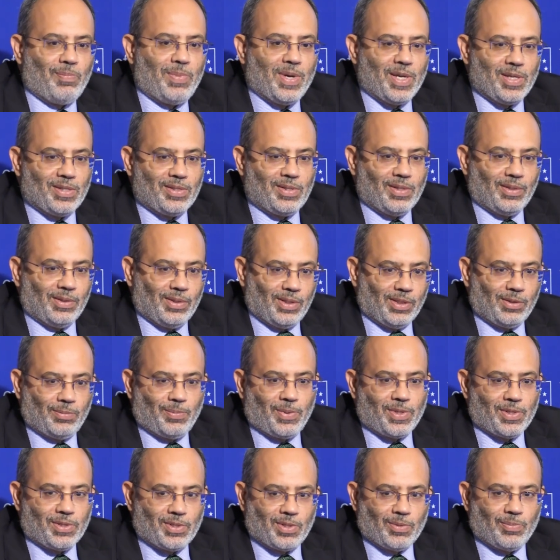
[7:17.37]
based in this
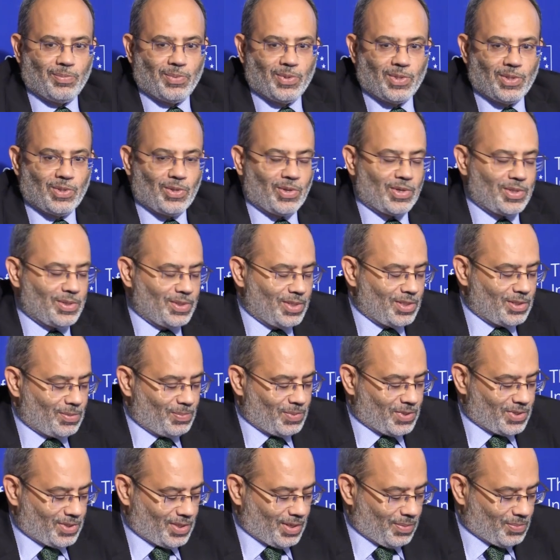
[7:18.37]
principle or this
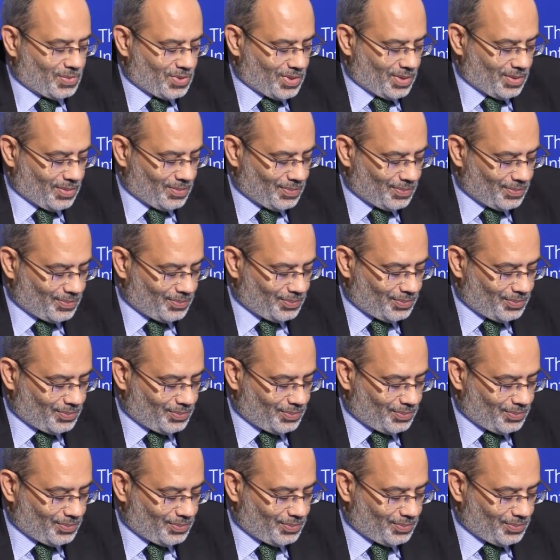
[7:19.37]
perception.